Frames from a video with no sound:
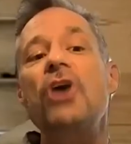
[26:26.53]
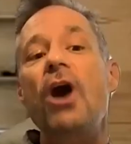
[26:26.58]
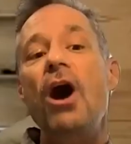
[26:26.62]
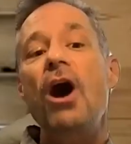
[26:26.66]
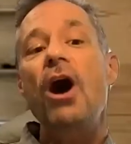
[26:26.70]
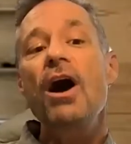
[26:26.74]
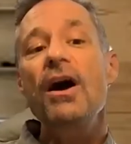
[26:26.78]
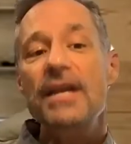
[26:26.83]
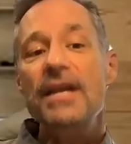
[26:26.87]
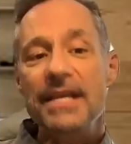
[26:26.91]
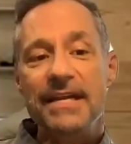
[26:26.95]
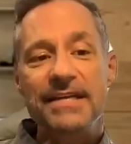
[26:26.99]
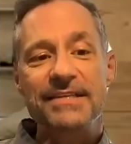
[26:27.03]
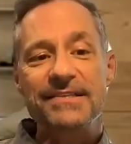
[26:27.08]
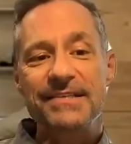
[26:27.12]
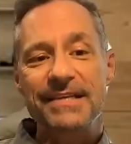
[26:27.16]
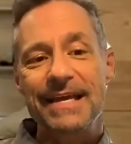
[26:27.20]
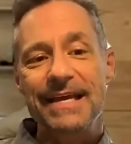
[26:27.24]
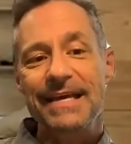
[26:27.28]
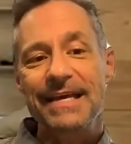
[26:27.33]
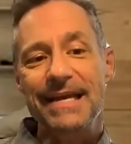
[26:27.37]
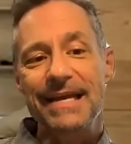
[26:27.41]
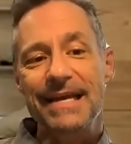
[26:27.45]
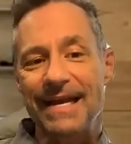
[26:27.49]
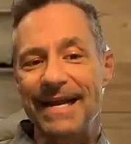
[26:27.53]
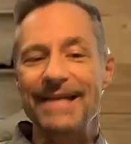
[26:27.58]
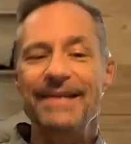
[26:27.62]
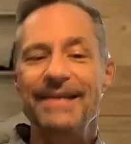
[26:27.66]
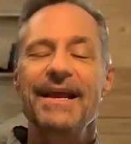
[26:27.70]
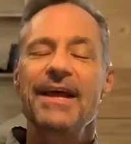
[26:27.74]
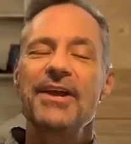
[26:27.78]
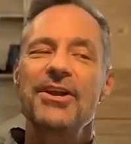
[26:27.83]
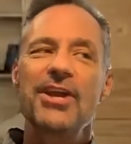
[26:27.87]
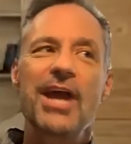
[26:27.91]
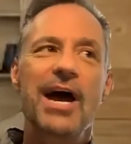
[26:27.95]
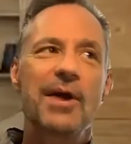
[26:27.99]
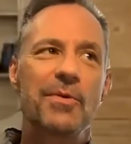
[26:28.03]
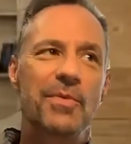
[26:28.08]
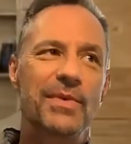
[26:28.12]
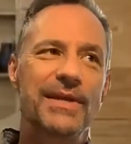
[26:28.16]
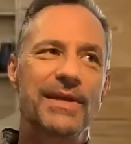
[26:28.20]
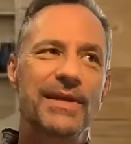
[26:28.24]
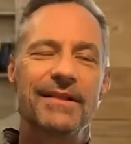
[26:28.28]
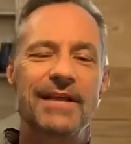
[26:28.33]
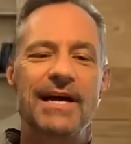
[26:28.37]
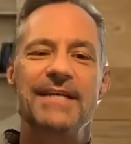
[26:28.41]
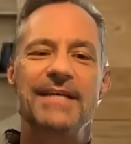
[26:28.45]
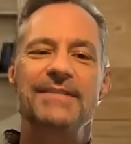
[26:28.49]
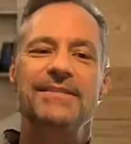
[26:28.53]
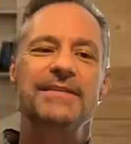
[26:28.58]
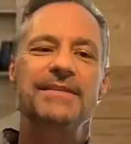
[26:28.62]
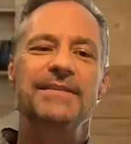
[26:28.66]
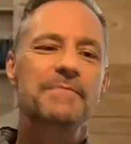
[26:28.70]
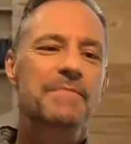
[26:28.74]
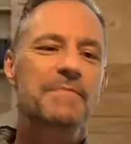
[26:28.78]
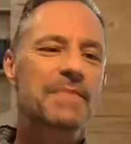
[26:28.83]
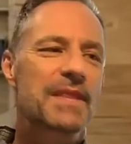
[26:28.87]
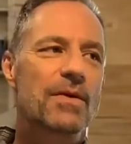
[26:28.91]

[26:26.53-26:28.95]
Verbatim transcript: talking is getting it, not realizing,